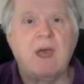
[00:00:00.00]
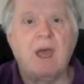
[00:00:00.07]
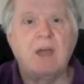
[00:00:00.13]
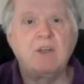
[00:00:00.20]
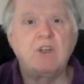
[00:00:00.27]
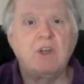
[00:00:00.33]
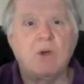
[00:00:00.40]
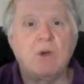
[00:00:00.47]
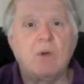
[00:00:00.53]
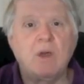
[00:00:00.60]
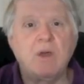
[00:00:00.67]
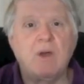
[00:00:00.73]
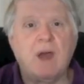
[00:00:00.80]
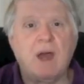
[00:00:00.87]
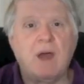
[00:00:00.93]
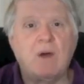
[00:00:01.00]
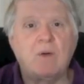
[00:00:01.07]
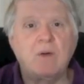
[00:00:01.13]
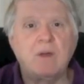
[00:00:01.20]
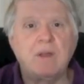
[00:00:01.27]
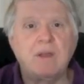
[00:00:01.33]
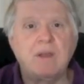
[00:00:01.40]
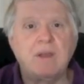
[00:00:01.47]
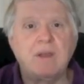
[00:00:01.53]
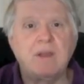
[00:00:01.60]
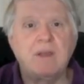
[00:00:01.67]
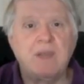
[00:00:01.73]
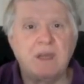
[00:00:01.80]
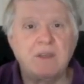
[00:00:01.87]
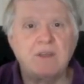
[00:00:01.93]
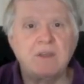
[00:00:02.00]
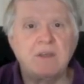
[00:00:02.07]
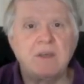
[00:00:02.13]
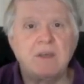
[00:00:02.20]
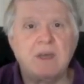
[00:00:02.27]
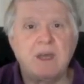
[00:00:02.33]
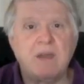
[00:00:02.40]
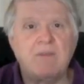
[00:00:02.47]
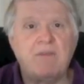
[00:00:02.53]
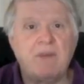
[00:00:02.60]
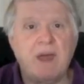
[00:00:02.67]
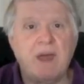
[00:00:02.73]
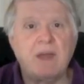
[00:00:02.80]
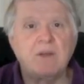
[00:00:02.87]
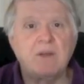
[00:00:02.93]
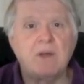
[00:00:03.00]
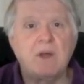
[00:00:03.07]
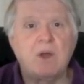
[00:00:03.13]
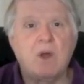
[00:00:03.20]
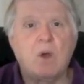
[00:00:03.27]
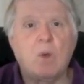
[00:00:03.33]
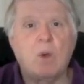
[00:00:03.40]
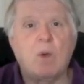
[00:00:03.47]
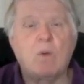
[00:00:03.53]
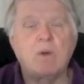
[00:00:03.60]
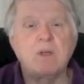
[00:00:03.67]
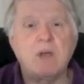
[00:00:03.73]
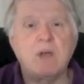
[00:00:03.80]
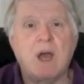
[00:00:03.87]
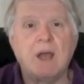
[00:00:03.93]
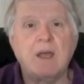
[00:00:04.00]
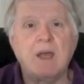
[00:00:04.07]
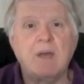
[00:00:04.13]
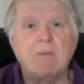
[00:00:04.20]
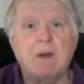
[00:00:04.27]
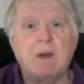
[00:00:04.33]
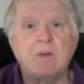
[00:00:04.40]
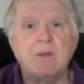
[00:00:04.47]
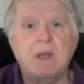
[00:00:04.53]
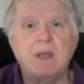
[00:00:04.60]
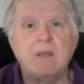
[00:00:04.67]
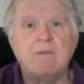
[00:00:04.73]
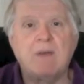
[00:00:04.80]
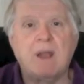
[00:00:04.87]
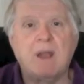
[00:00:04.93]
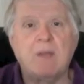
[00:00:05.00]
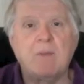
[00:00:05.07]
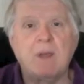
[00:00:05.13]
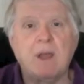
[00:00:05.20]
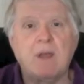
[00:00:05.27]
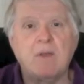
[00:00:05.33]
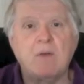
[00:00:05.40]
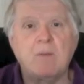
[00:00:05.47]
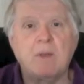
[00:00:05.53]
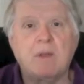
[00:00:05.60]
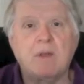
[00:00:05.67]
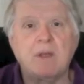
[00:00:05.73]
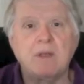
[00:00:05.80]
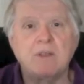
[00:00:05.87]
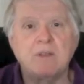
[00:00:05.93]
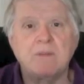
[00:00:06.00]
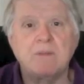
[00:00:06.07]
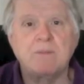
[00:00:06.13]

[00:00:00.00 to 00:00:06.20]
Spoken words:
and showing you how this can affect what we're talking about in developing other abilities.